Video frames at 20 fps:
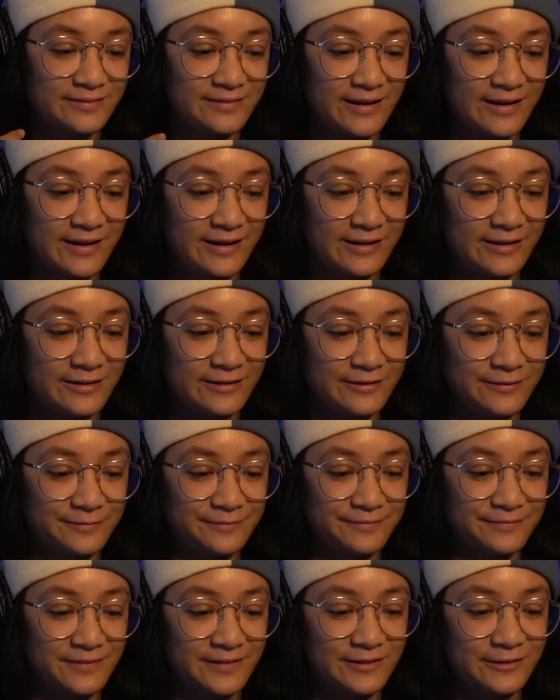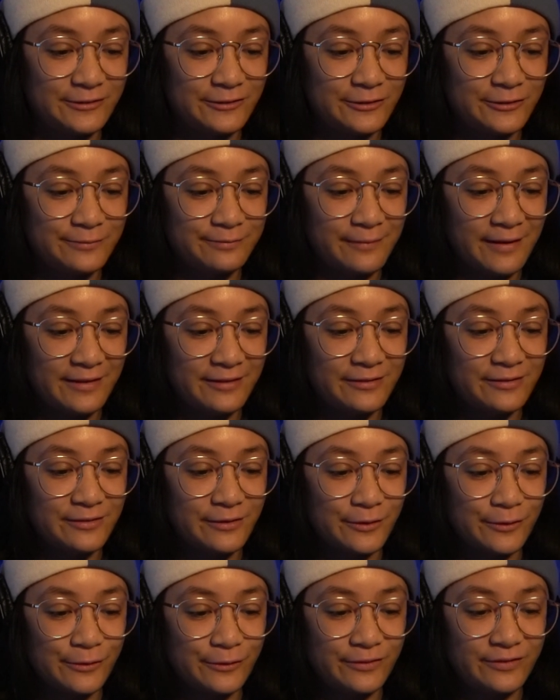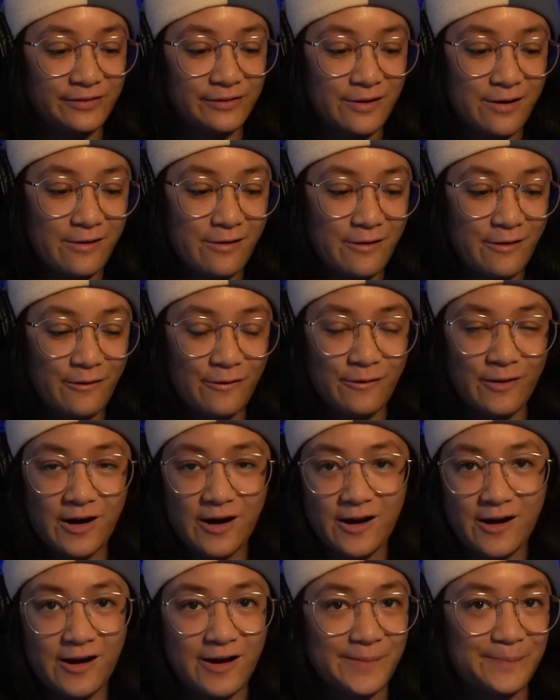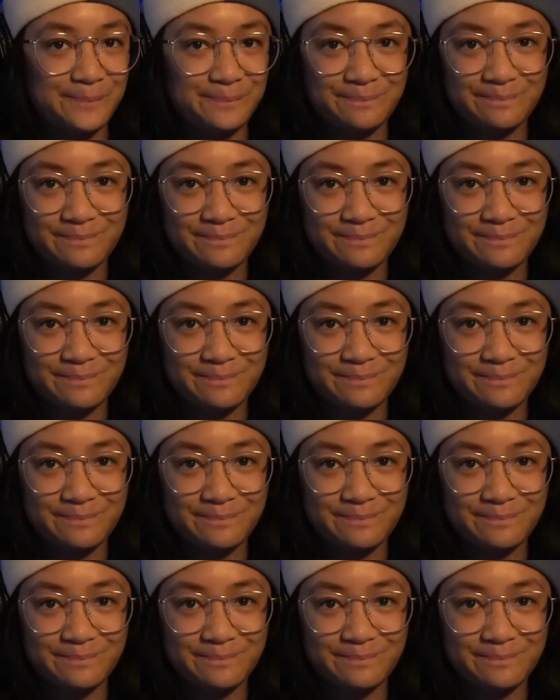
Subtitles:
Damn, intermezzo zero.